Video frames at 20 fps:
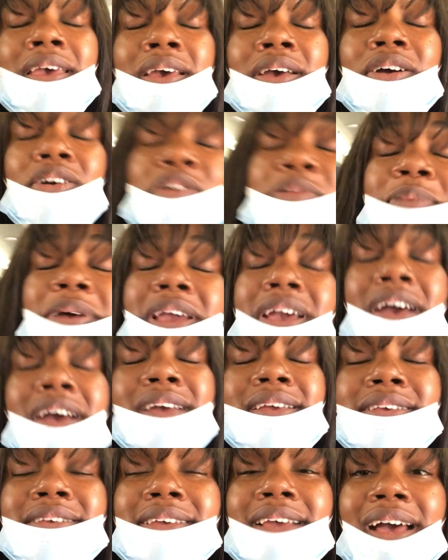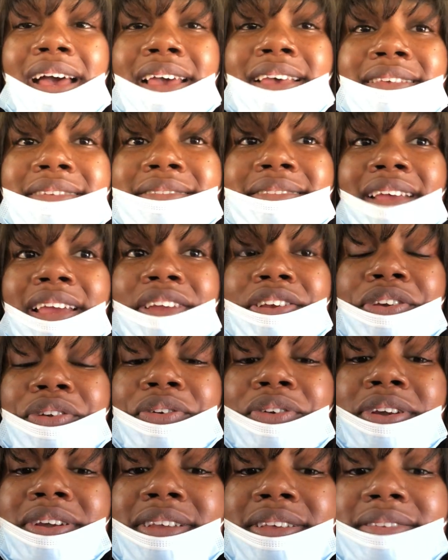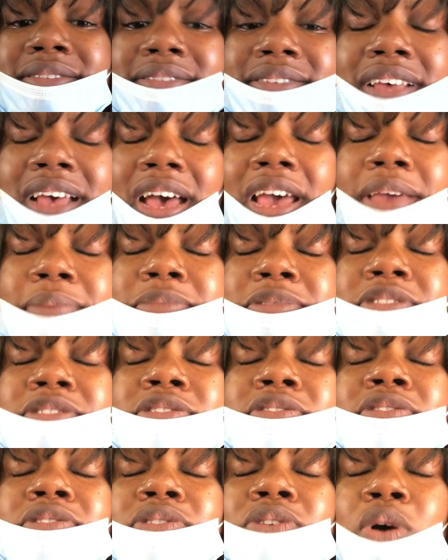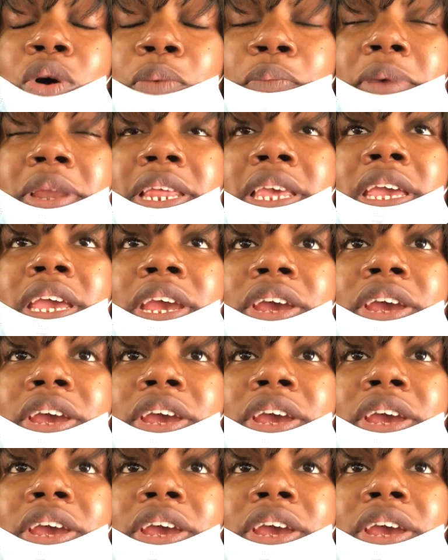oh my god guys like during this time so many